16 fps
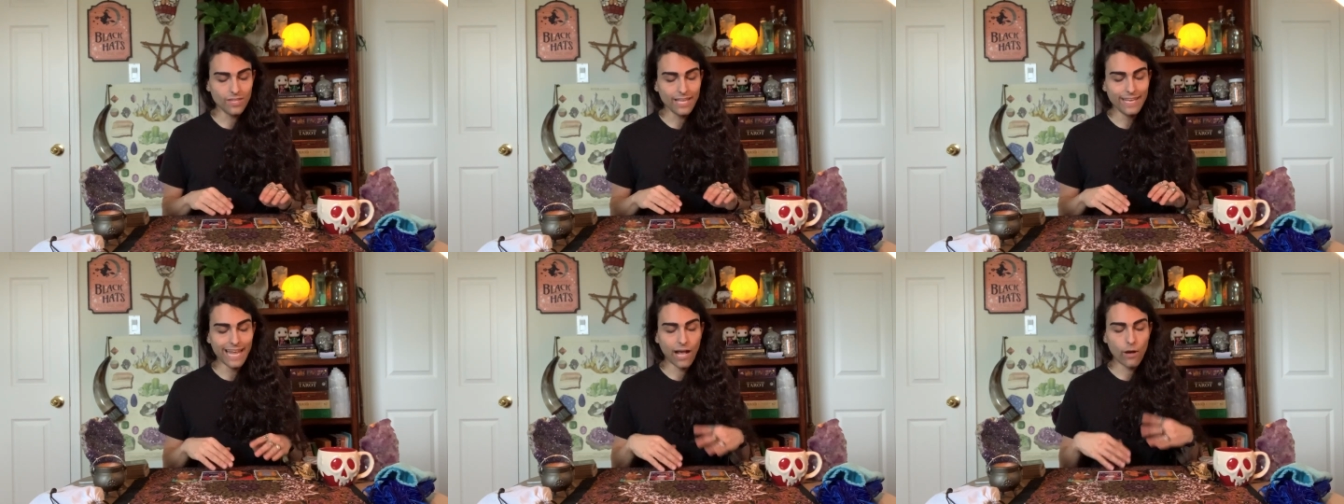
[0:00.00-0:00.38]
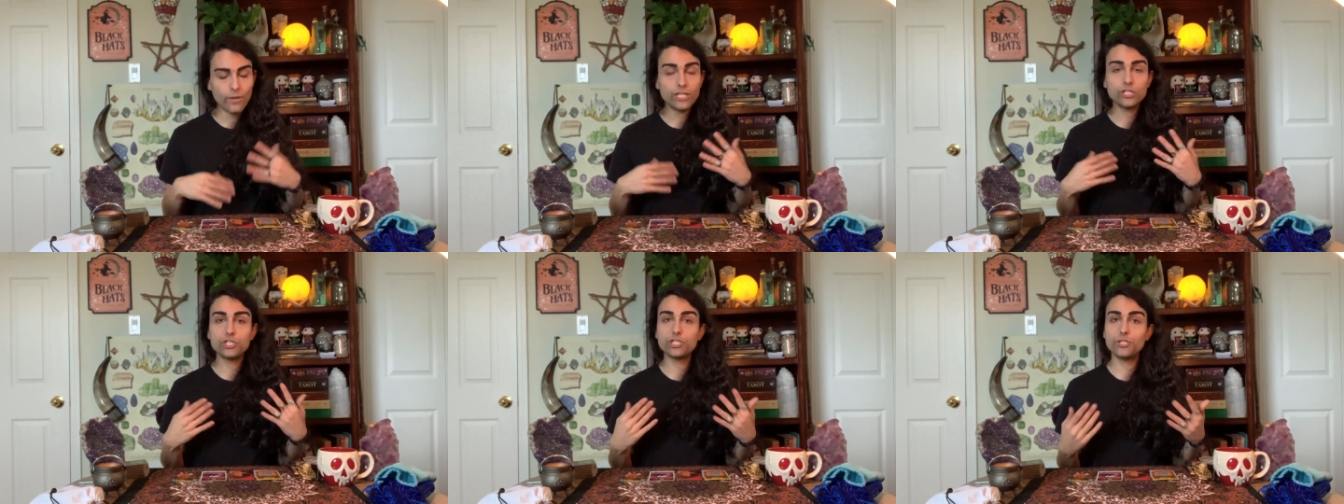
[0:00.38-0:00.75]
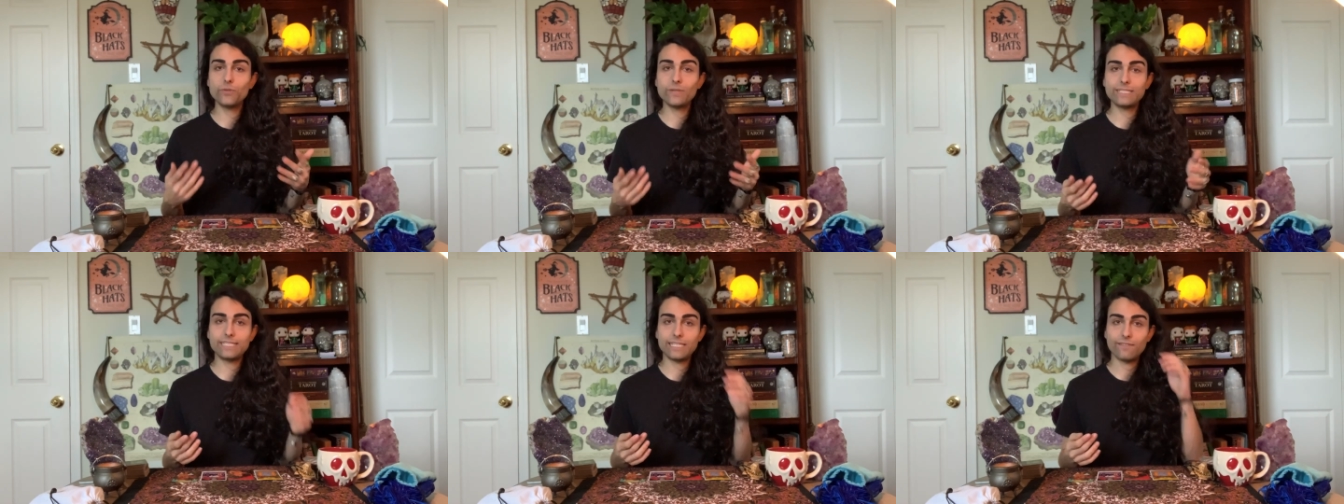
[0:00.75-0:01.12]
Now,
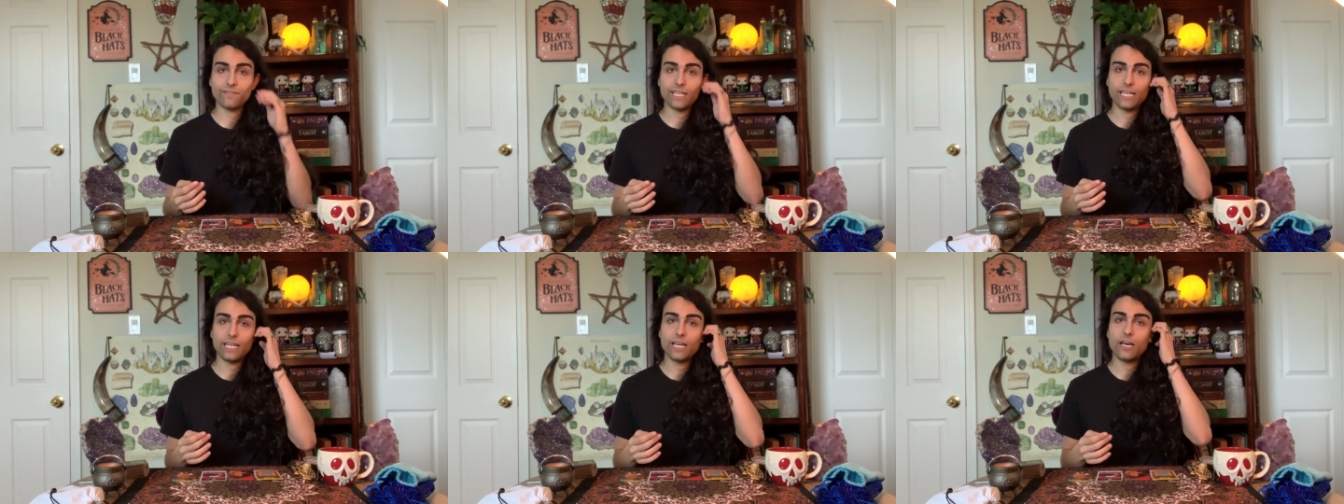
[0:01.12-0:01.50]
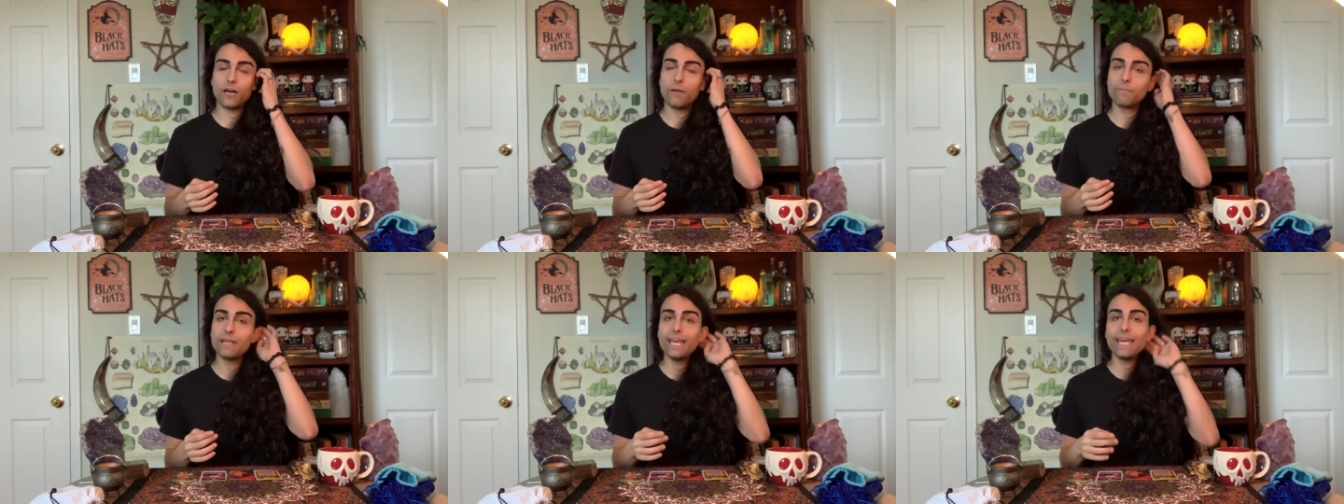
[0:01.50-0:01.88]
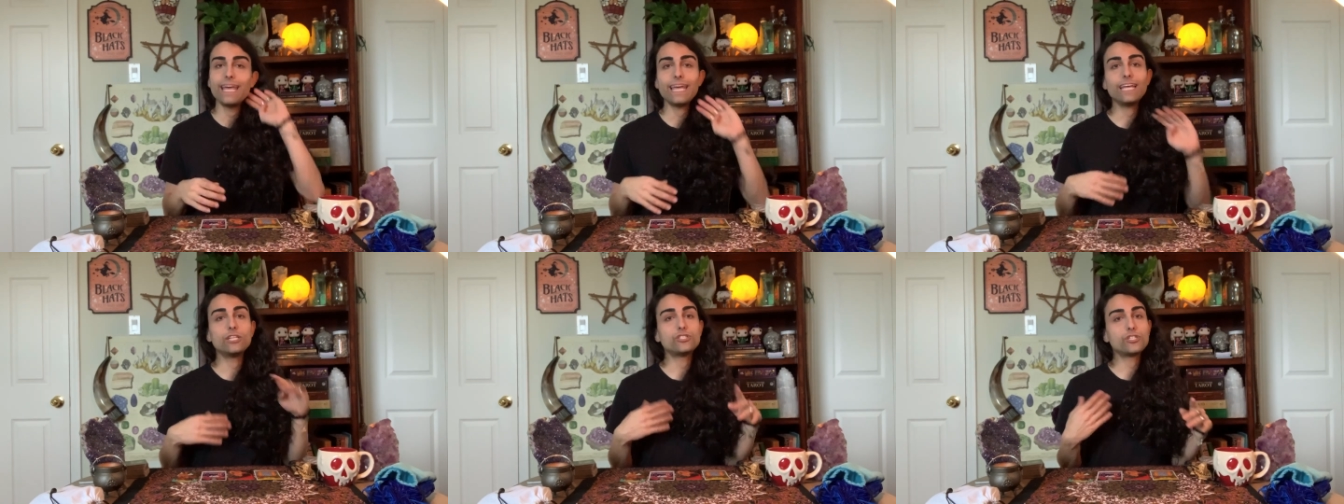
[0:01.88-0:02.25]
intuitively,
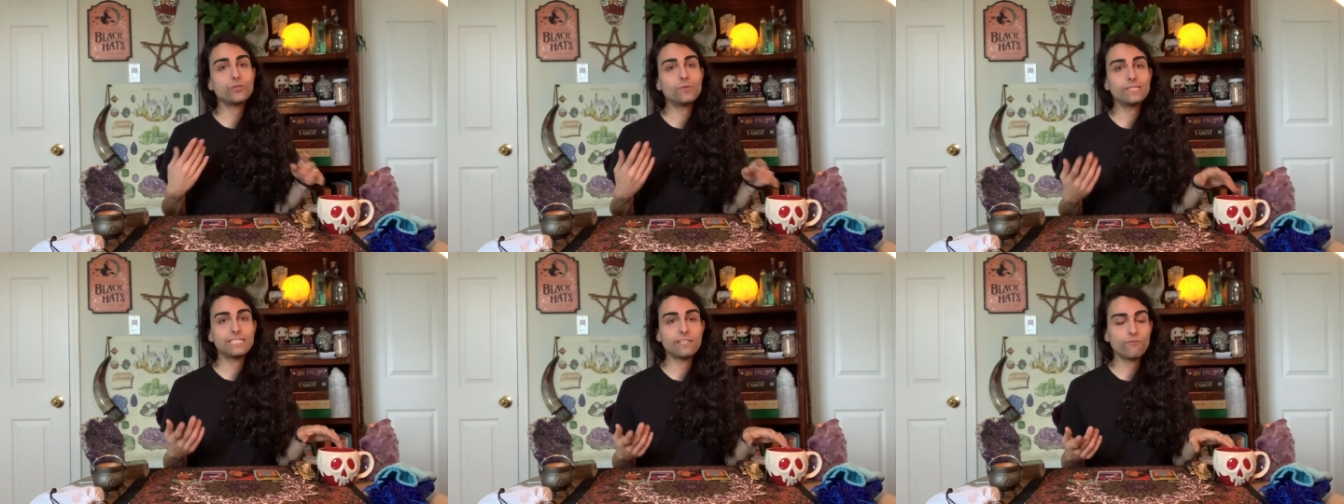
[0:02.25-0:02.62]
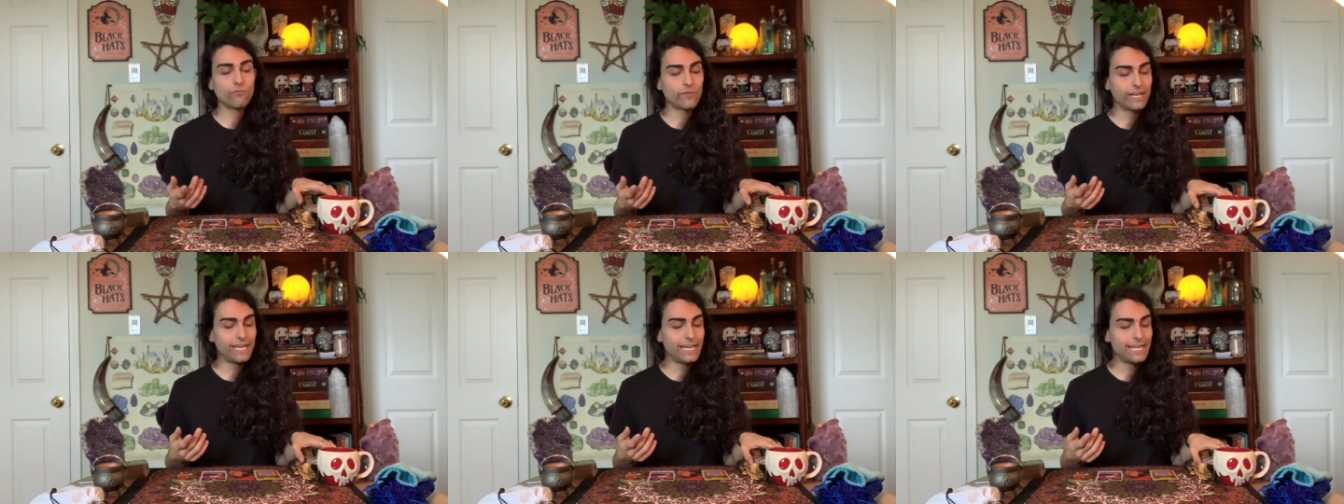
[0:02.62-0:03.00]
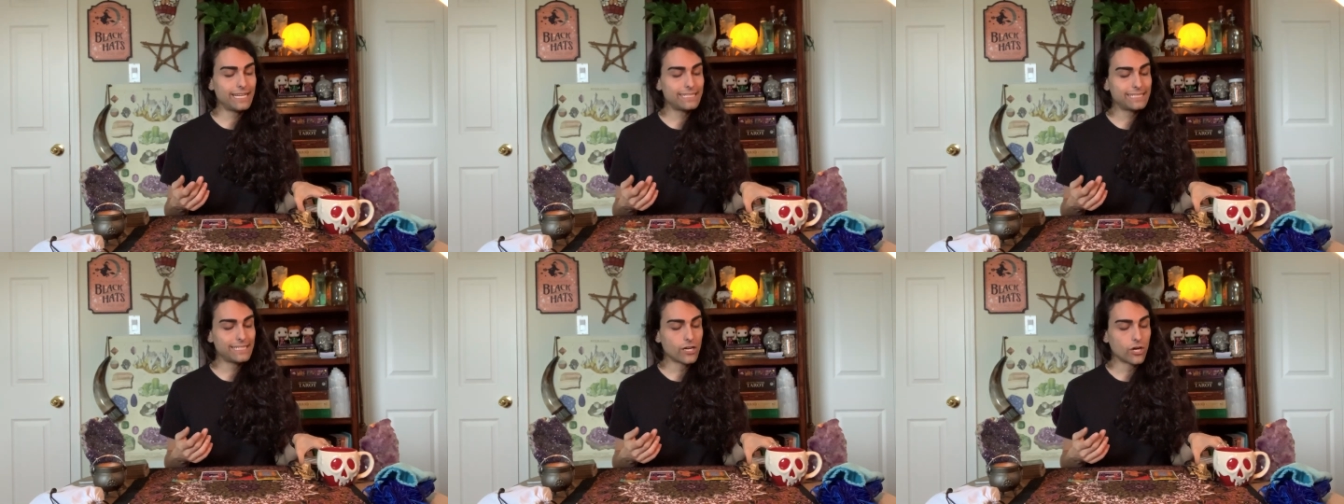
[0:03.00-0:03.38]
intuitive readings